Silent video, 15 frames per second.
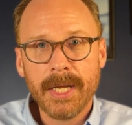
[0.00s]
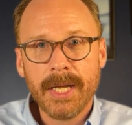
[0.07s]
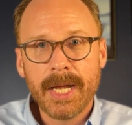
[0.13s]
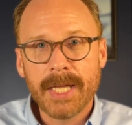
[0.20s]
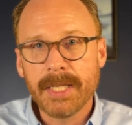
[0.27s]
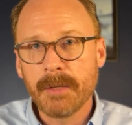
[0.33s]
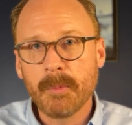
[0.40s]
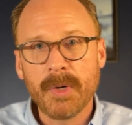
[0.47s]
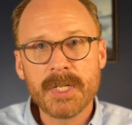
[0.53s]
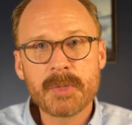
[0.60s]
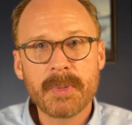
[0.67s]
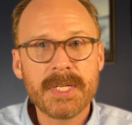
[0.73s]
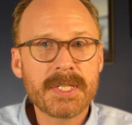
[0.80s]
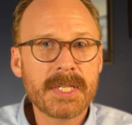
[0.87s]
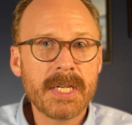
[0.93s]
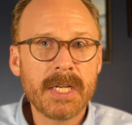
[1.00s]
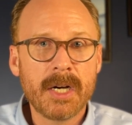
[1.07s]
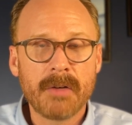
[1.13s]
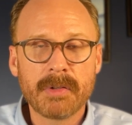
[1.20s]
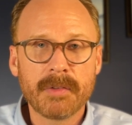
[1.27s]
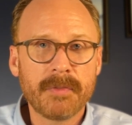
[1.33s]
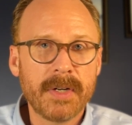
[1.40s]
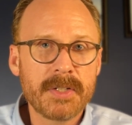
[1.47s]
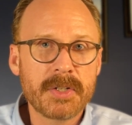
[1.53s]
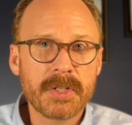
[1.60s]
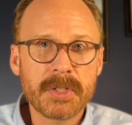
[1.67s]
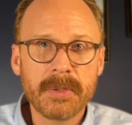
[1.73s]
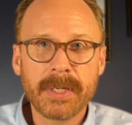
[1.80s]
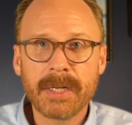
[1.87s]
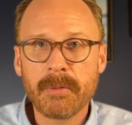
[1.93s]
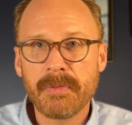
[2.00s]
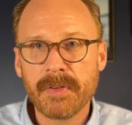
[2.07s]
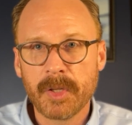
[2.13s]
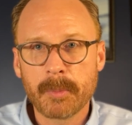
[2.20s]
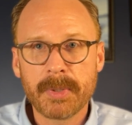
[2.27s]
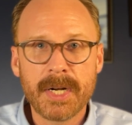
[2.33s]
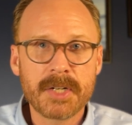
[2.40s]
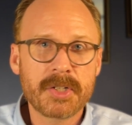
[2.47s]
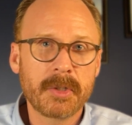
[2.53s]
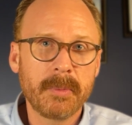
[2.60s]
and then once we see all of our friends are doing it, we feel the pressure,